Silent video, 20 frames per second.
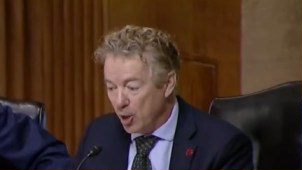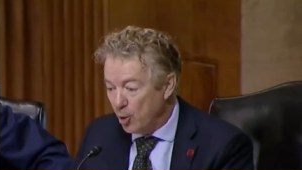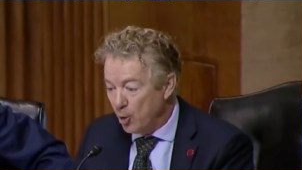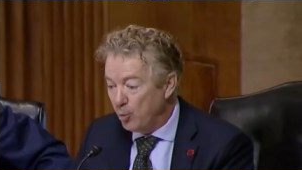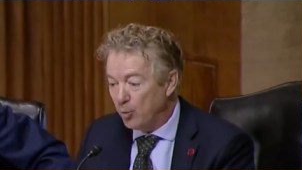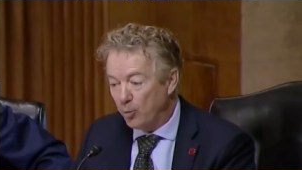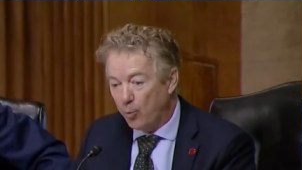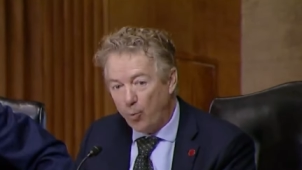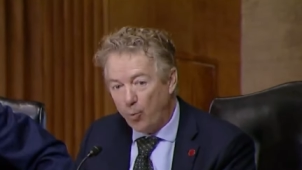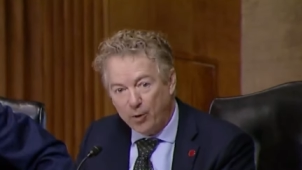
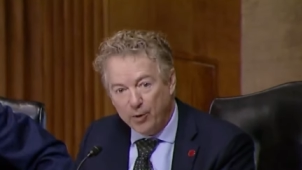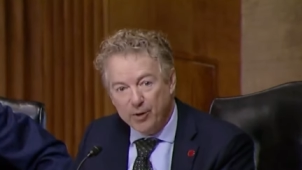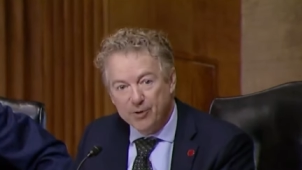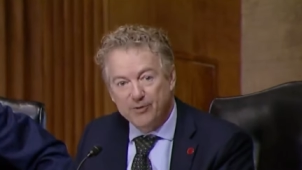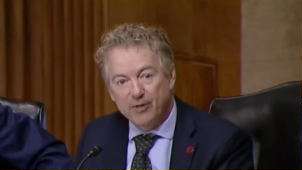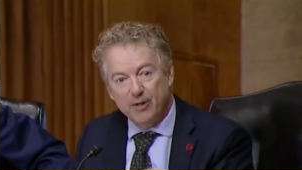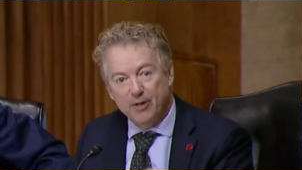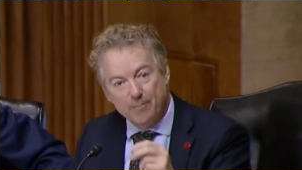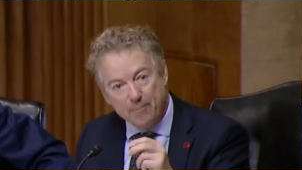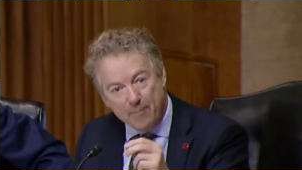who are
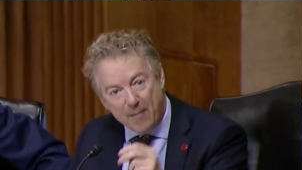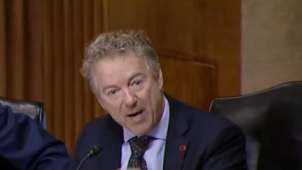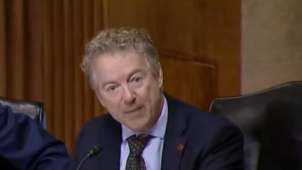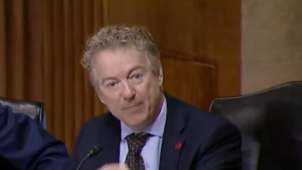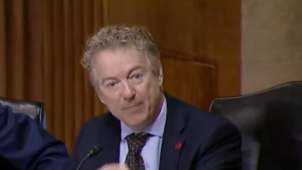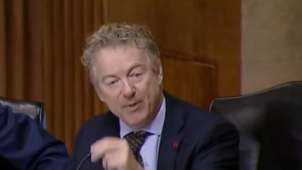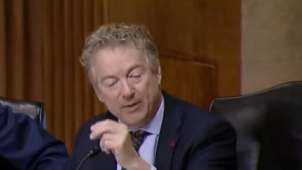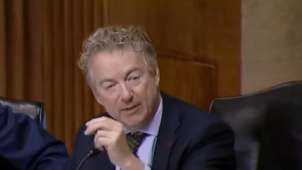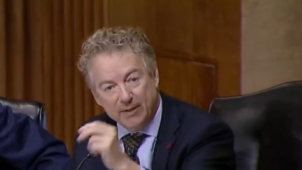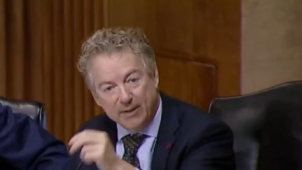worried that it
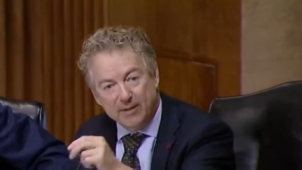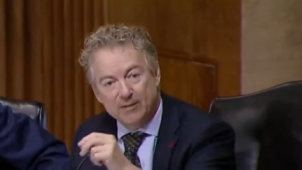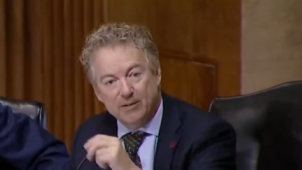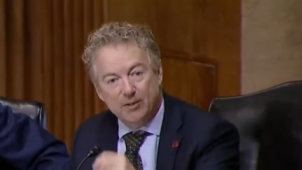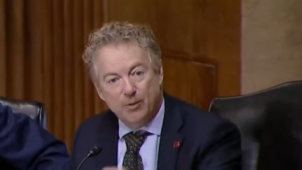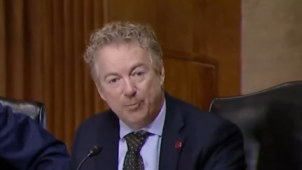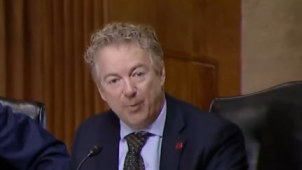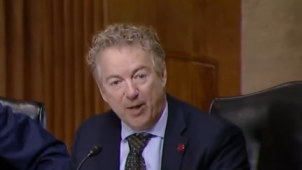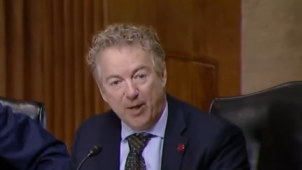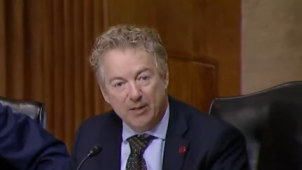might be linked
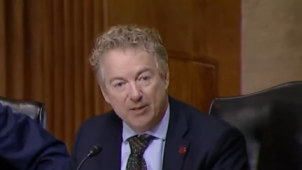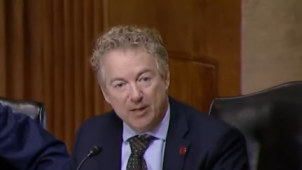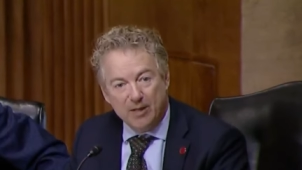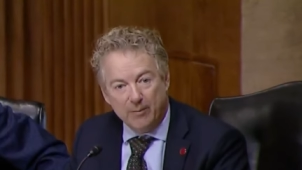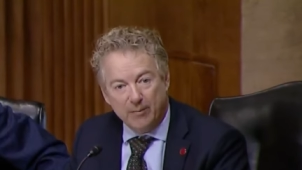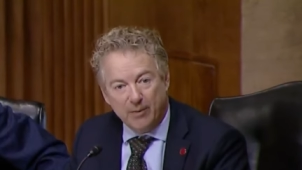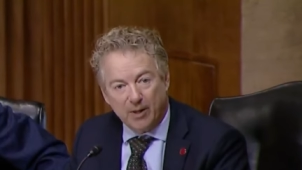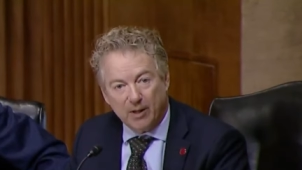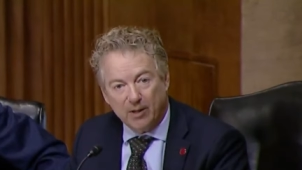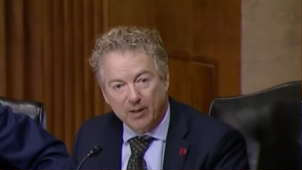to the
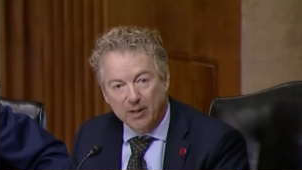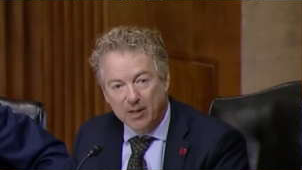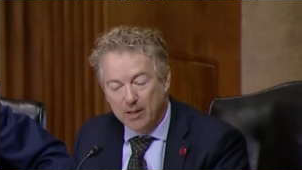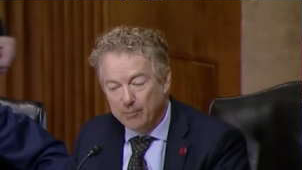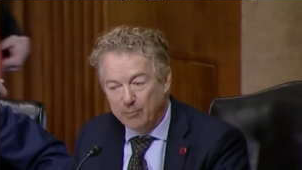pandemic.